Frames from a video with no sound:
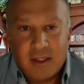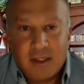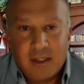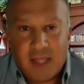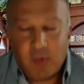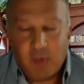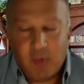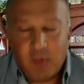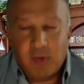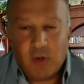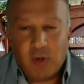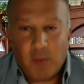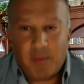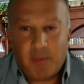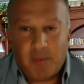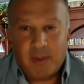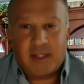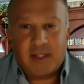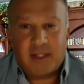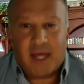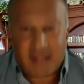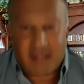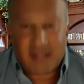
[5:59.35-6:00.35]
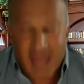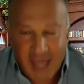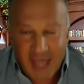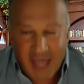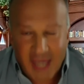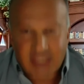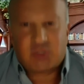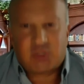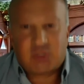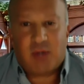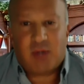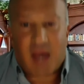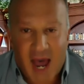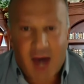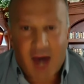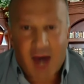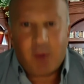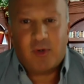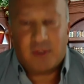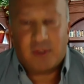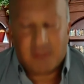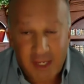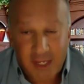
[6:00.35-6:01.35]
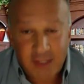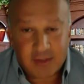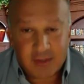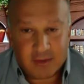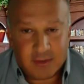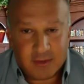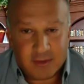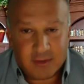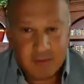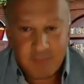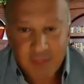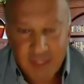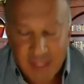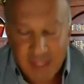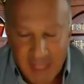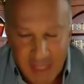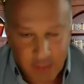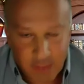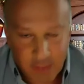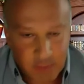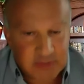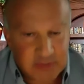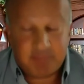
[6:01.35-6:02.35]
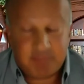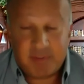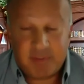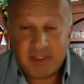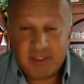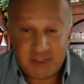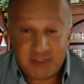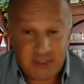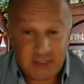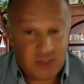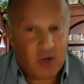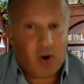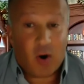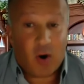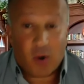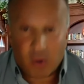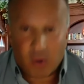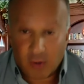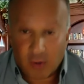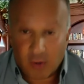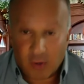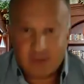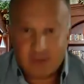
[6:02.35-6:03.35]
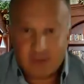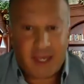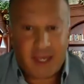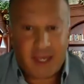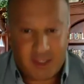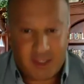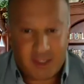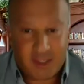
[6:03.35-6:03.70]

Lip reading: And we were open an extra hour later, and it was busy all day.